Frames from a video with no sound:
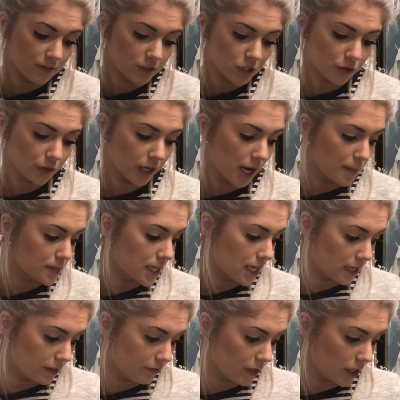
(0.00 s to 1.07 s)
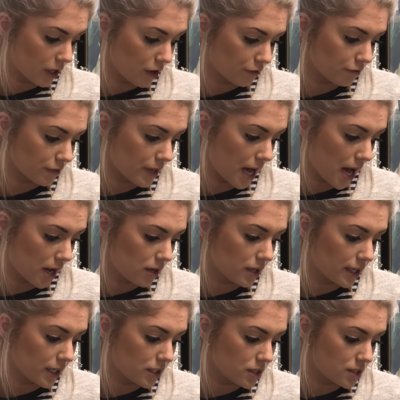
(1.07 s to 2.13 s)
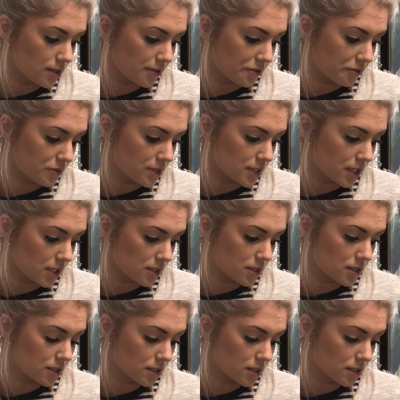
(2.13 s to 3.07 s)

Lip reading: to do an updated video for that again soon, since